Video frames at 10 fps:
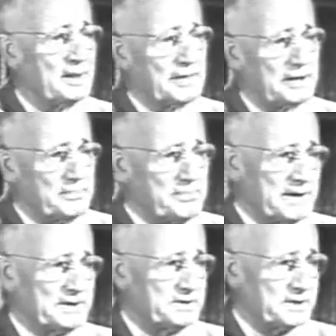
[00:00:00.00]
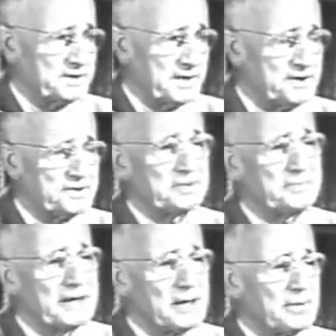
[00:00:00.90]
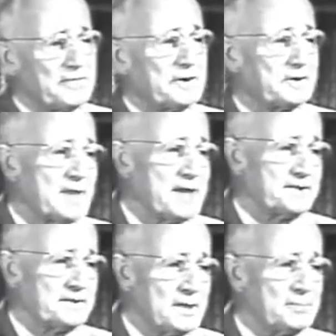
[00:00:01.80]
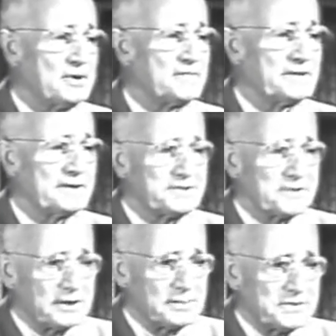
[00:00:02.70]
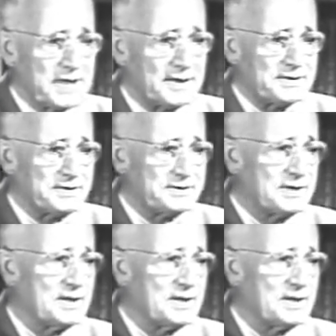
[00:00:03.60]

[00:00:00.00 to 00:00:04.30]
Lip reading: that a big success is made up of a great number of little circumstances,